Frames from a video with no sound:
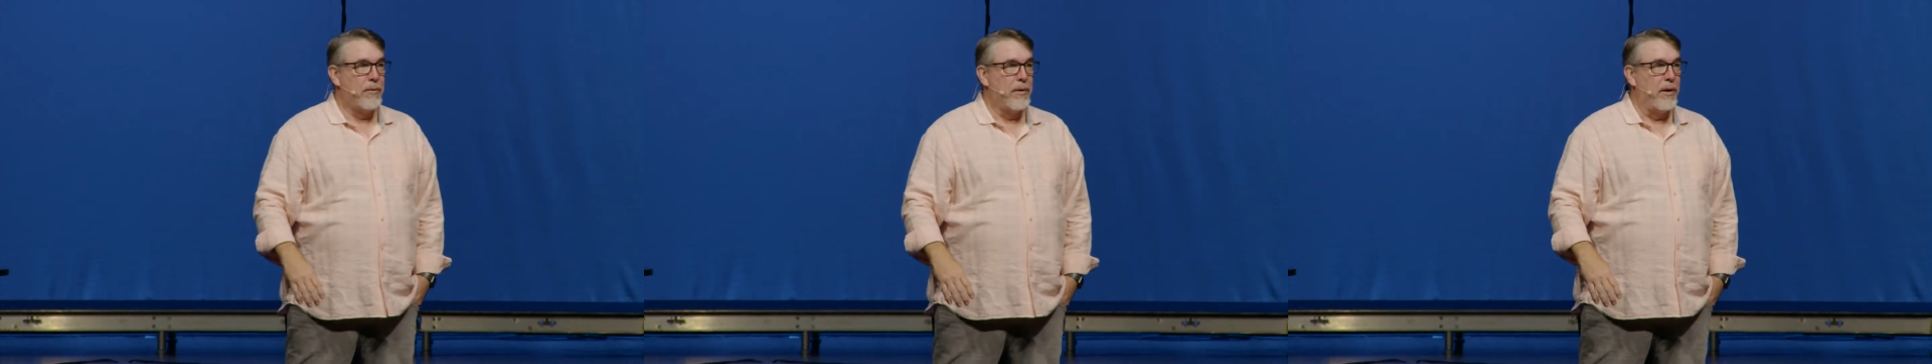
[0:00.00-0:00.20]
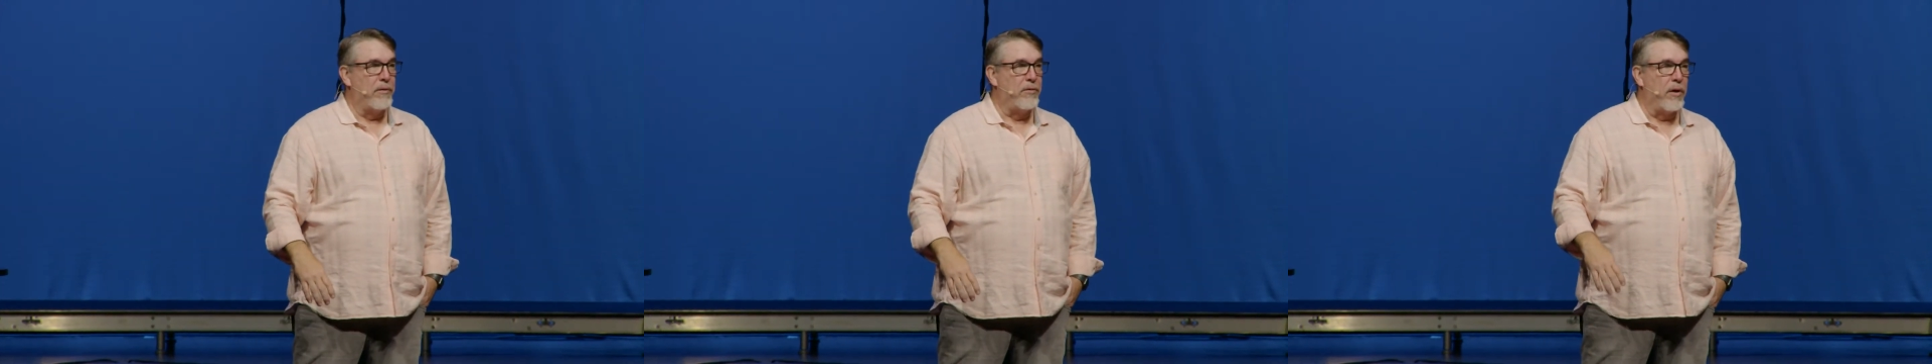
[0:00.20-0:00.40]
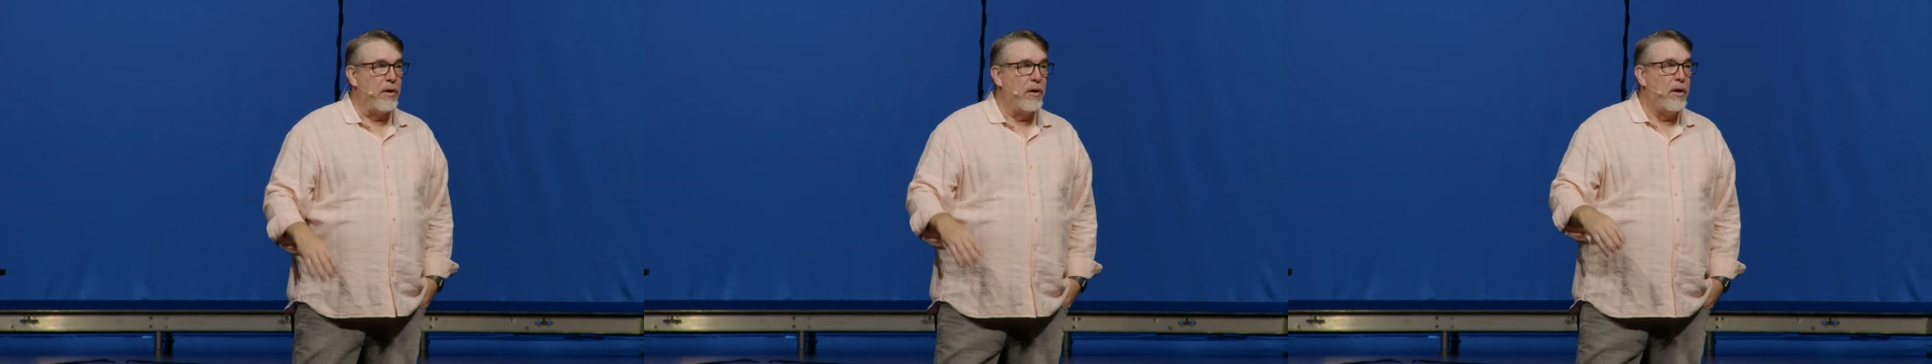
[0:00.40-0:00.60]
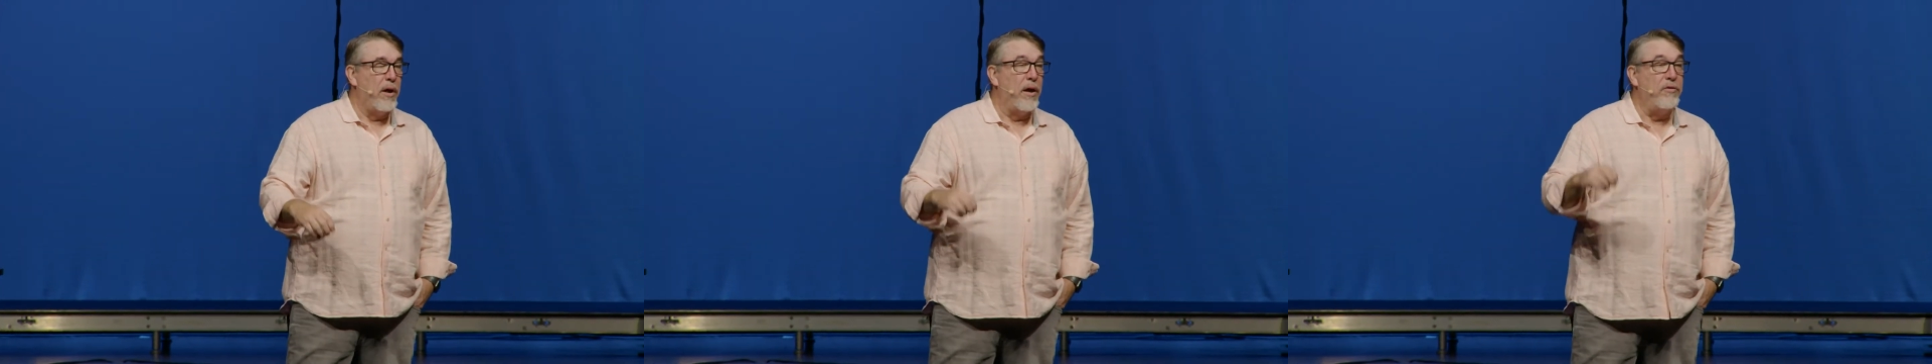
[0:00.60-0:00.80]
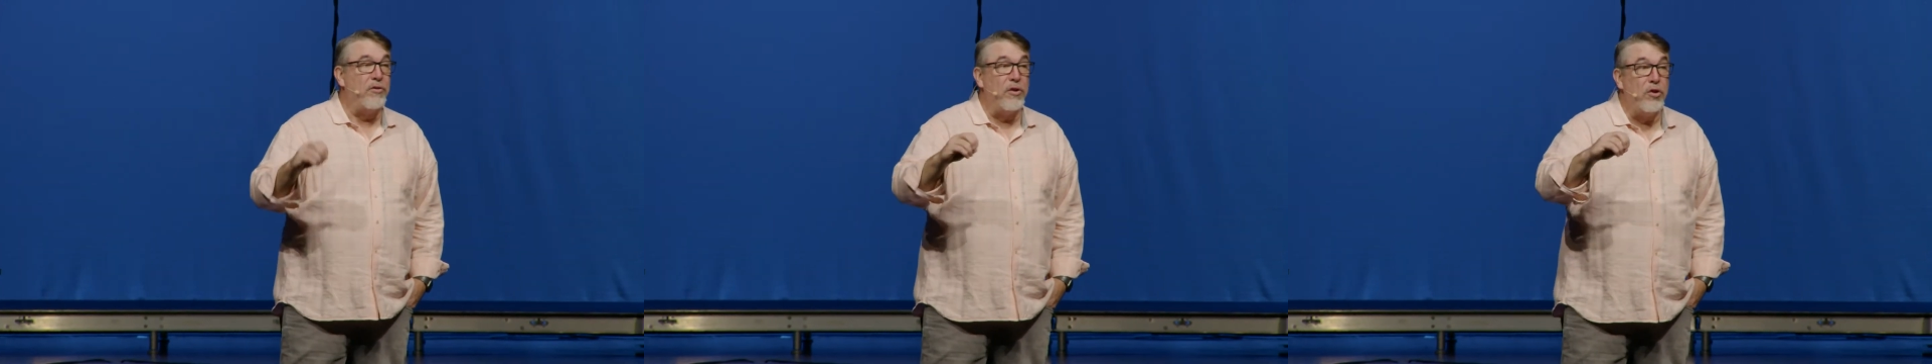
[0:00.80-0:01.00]

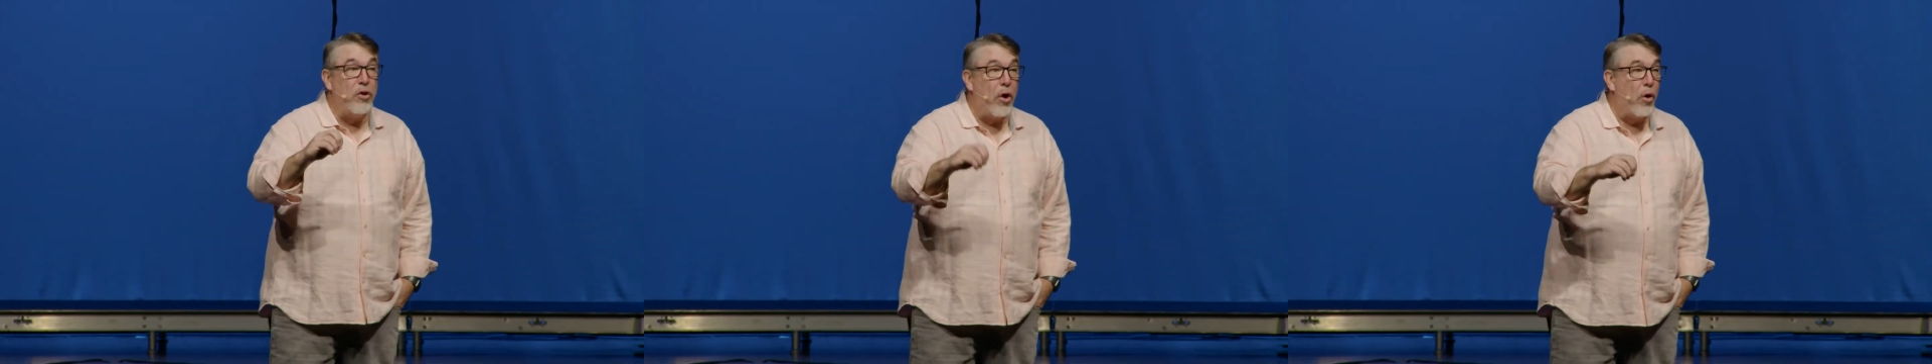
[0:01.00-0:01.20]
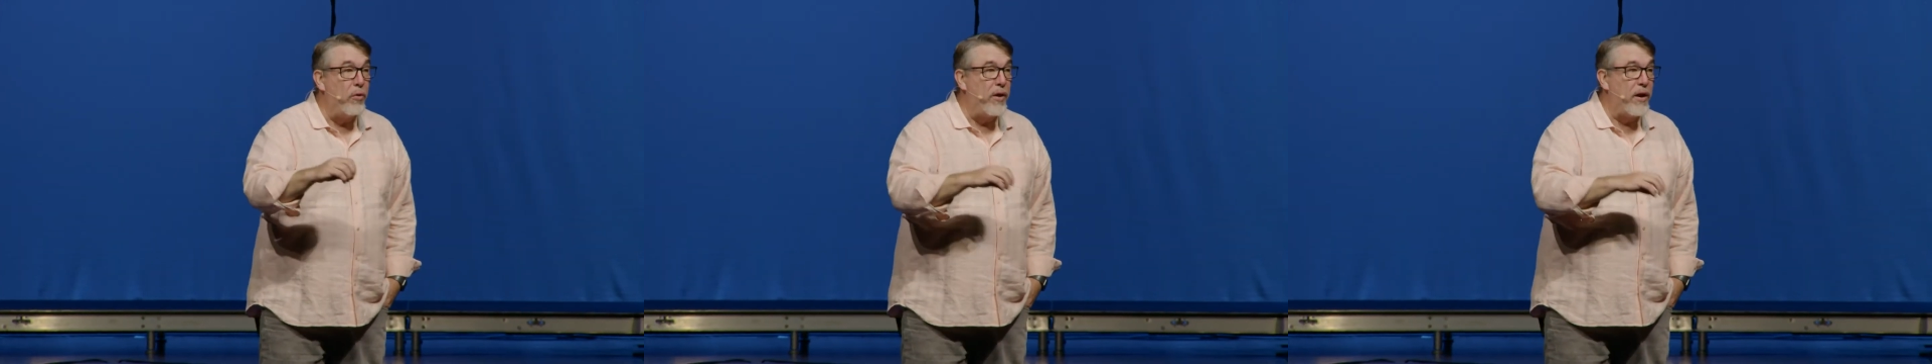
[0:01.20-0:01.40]
And to know that